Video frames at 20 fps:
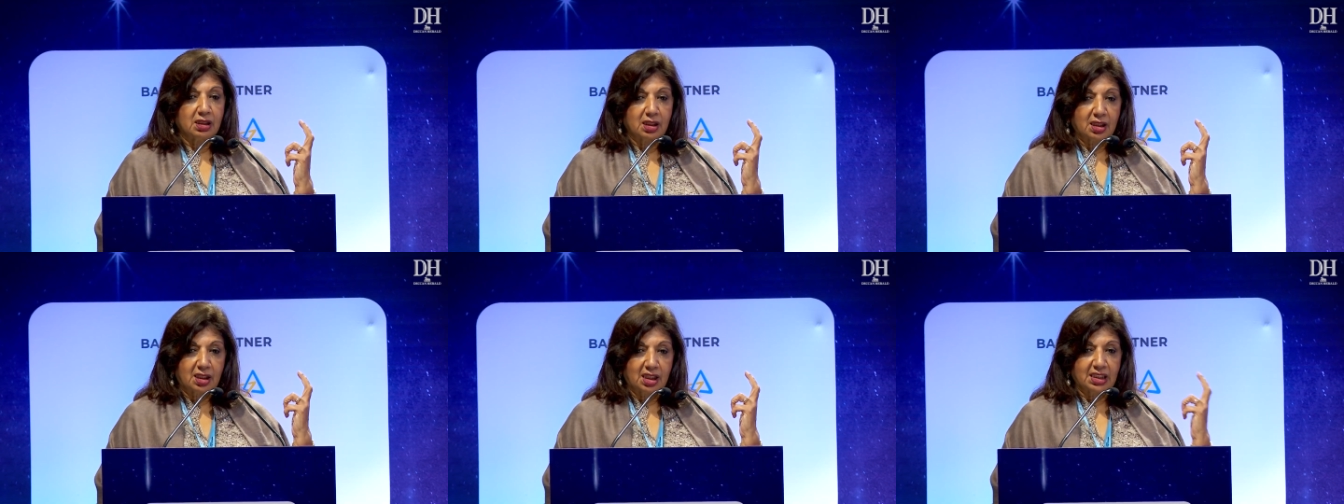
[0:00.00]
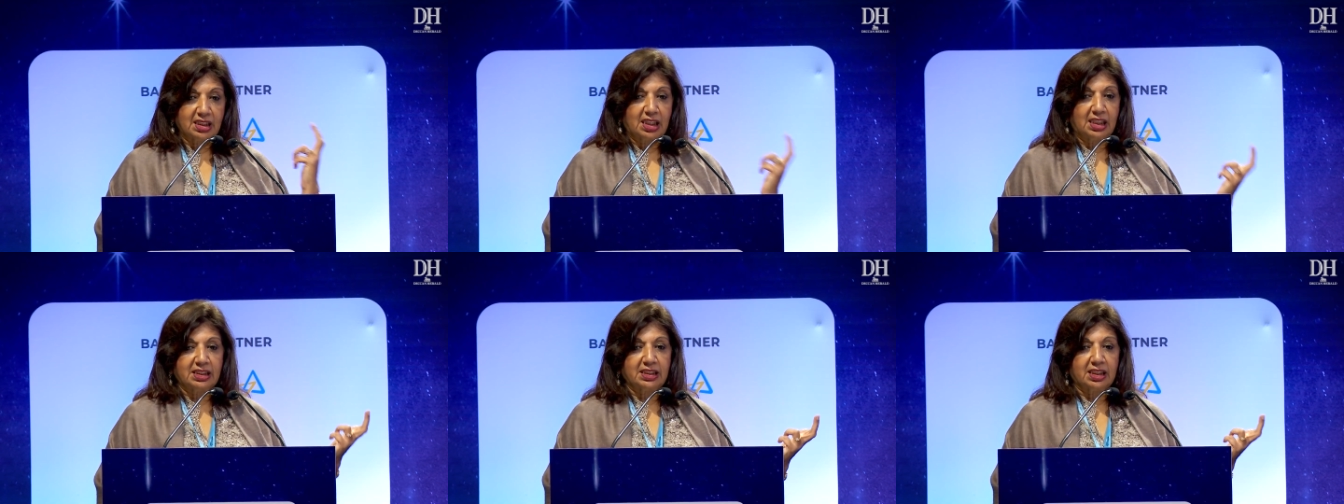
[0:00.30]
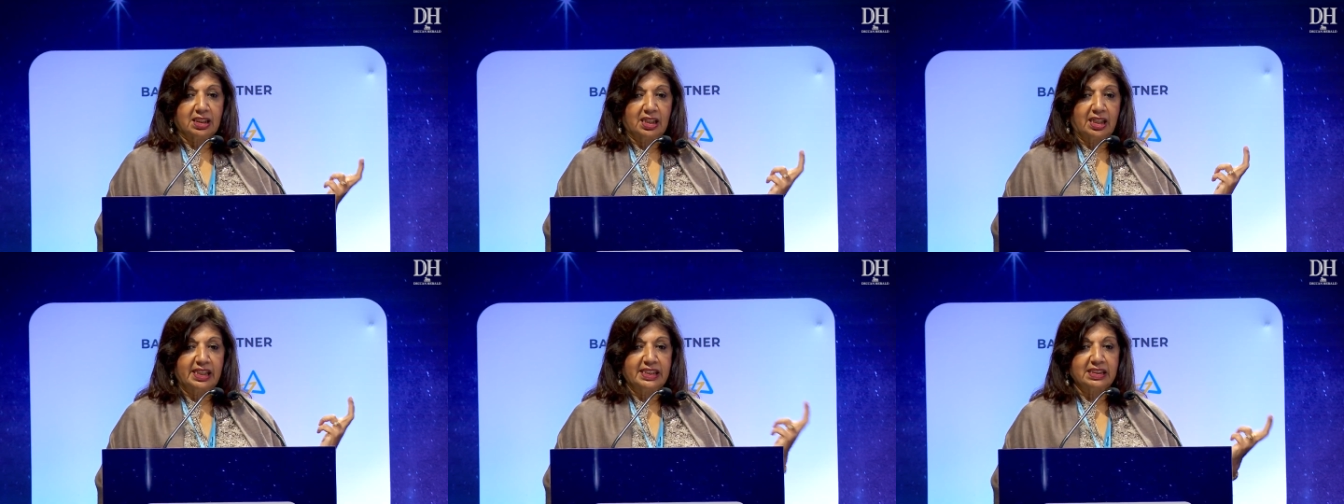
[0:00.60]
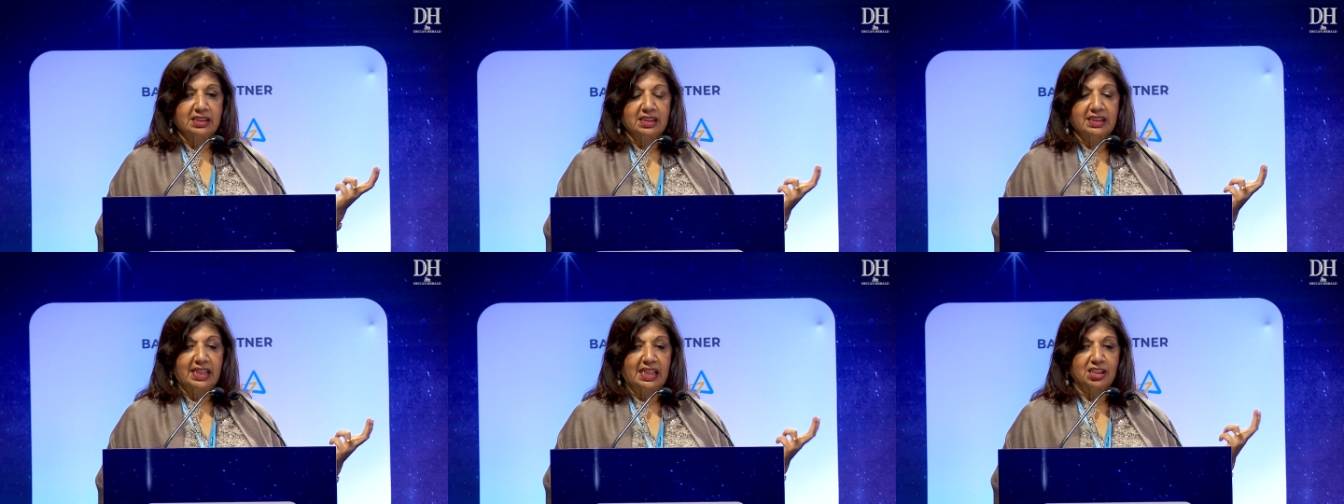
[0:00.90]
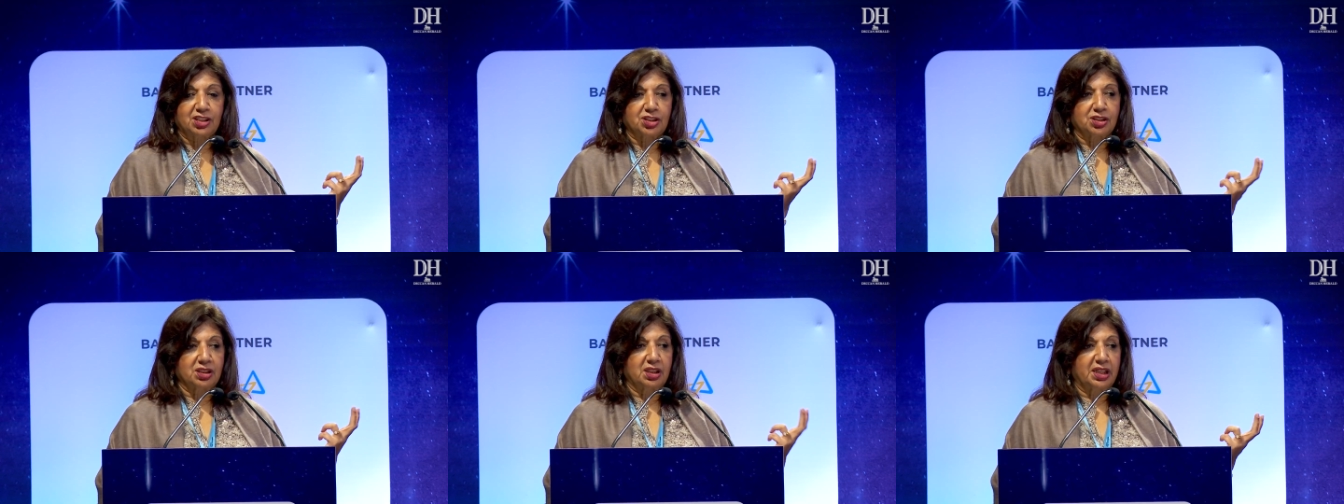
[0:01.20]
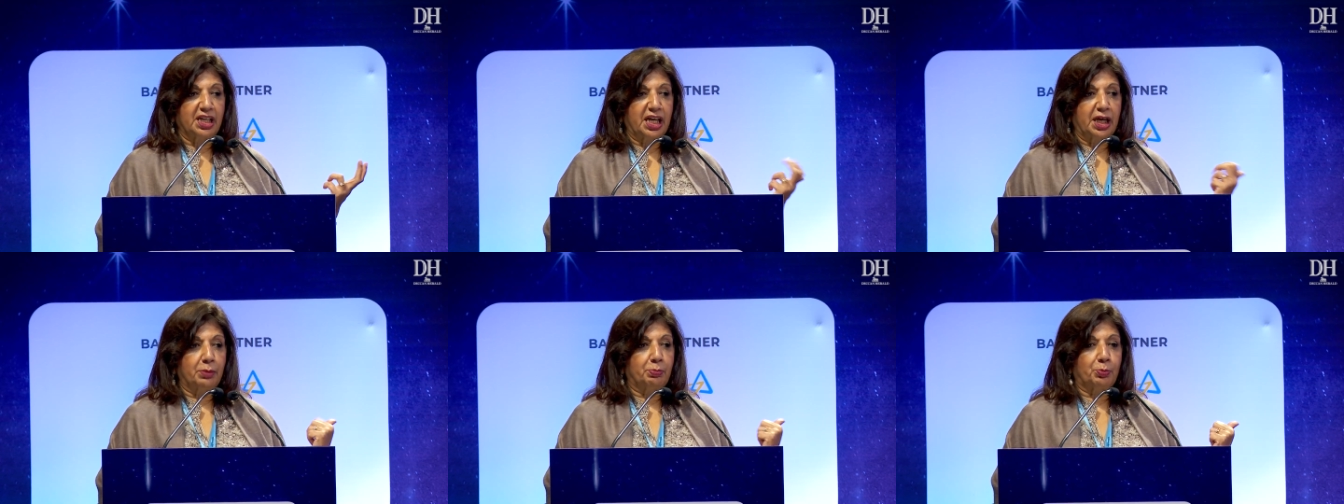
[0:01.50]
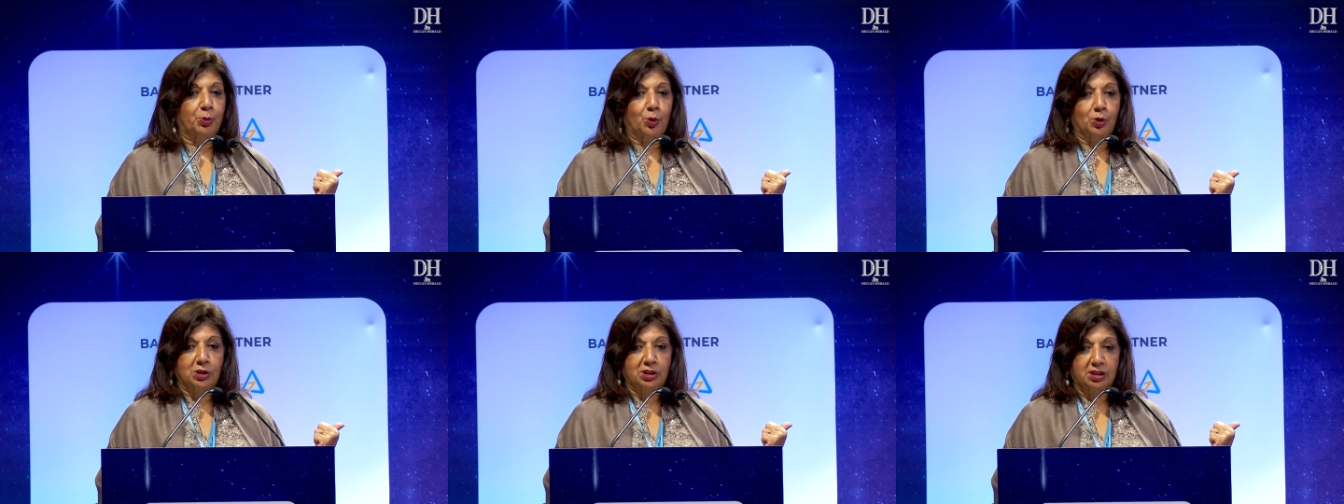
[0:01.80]
Karnataka International
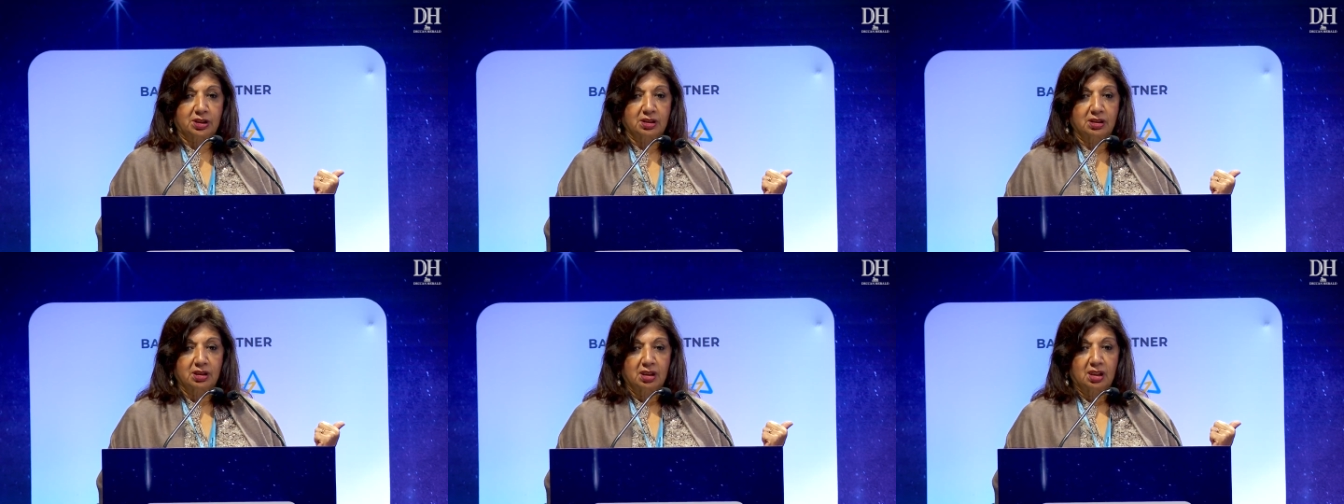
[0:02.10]
Airport,